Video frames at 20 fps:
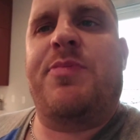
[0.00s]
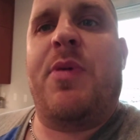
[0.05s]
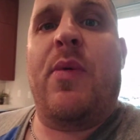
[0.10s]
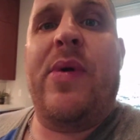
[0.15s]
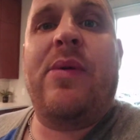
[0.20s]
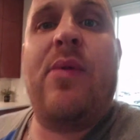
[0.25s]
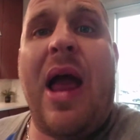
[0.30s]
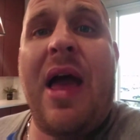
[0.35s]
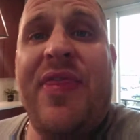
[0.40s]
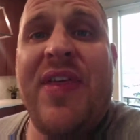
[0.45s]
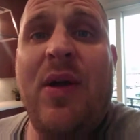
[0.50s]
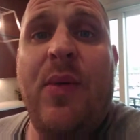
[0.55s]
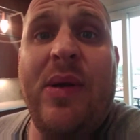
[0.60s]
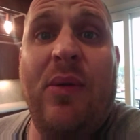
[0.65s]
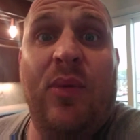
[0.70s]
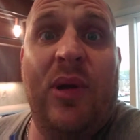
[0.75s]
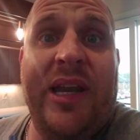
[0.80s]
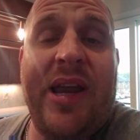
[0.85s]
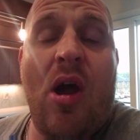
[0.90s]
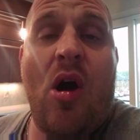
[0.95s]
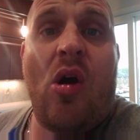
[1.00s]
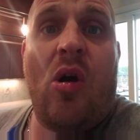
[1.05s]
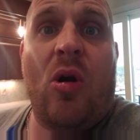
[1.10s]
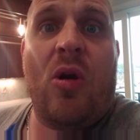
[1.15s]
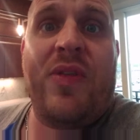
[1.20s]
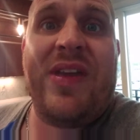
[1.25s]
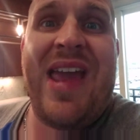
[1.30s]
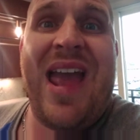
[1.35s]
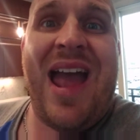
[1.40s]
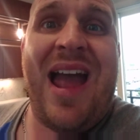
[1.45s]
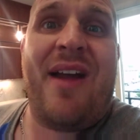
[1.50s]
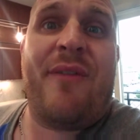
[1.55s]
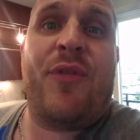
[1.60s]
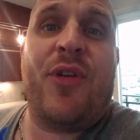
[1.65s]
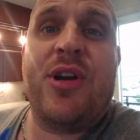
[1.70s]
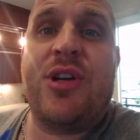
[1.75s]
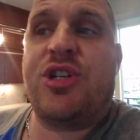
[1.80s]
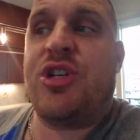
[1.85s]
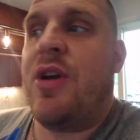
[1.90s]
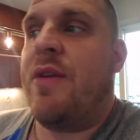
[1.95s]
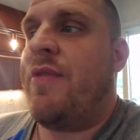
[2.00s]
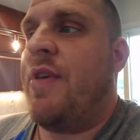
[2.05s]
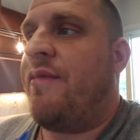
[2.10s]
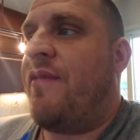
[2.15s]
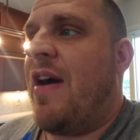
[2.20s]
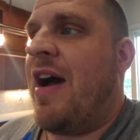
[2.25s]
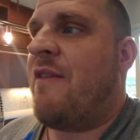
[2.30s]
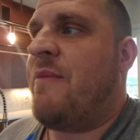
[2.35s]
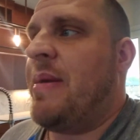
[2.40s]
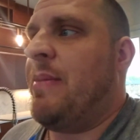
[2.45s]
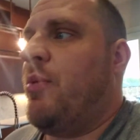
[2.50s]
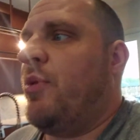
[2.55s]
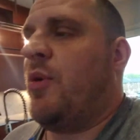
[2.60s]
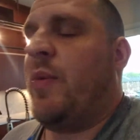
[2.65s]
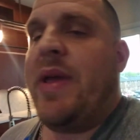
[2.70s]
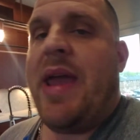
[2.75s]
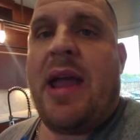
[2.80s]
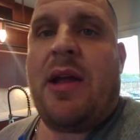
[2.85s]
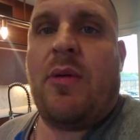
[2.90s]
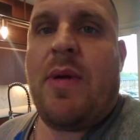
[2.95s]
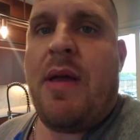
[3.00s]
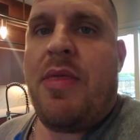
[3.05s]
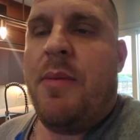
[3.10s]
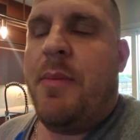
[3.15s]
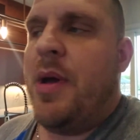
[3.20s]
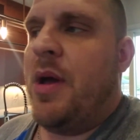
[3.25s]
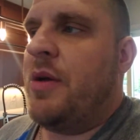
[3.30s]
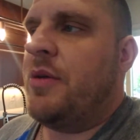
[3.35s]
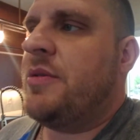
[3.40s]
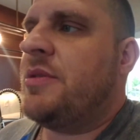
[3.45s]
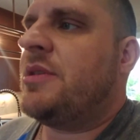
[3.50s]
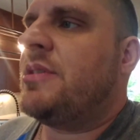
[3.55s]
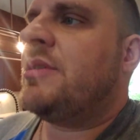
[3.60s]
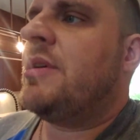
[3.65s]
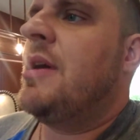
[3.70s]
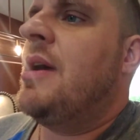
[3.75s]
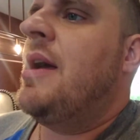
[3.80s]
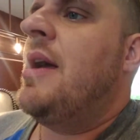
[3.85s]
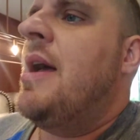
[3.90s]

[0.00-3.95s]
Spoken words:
but I think we really are the average of the 5 people that we hang around the most.